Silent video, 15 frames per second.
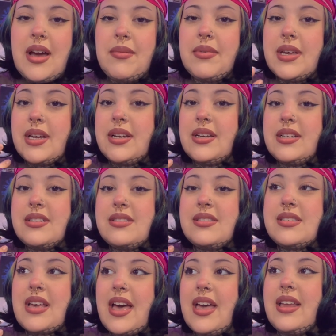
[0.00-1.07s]
I'm gonna
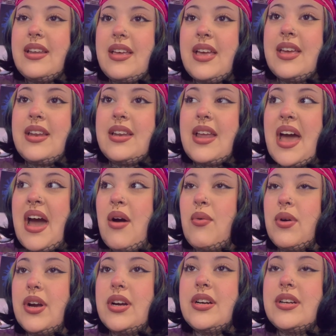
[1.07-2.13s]
set
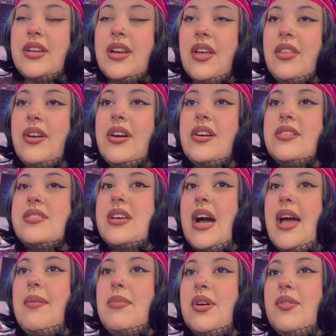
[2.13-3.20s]
another
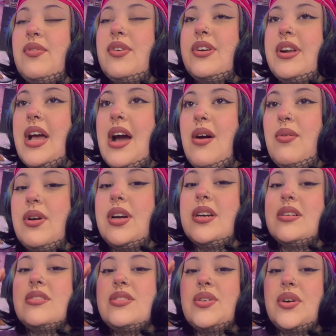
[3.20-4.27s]
timer for an
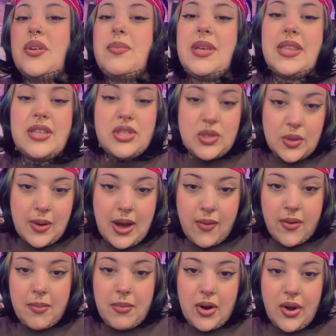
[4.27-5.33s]
hour. So it'll be the 2
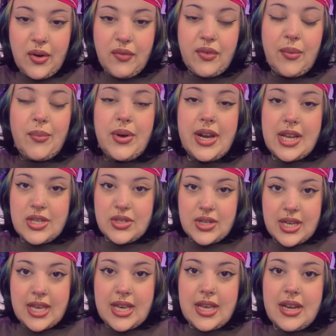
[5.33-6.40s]
hour mark from when I
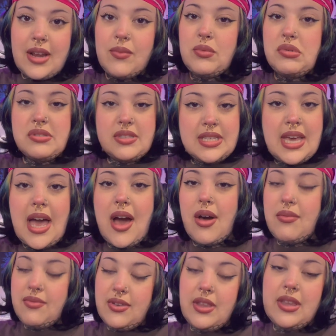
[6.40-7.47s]
took it, and we'll see how
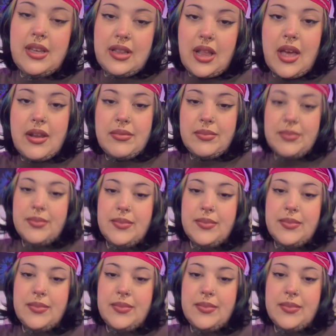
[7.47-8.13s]
I'm feeling then.